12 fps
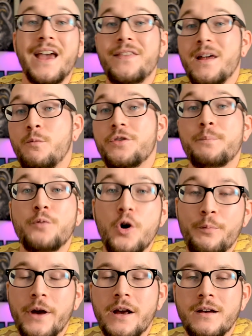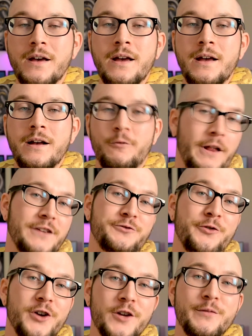And then with the pooping, well, that's
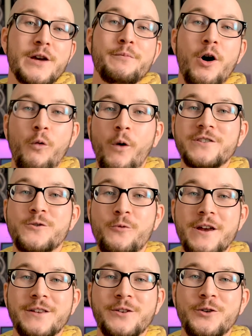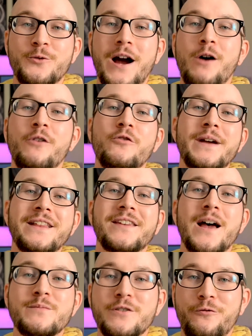only gonna be about once a week too. However many
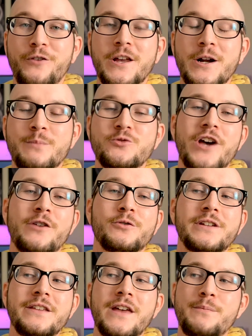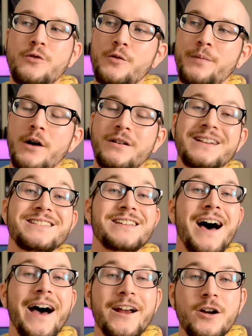times you feed them, generally they poop out an
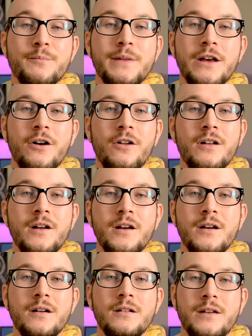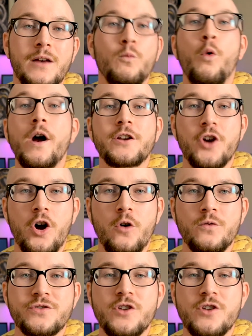entire meal in one go.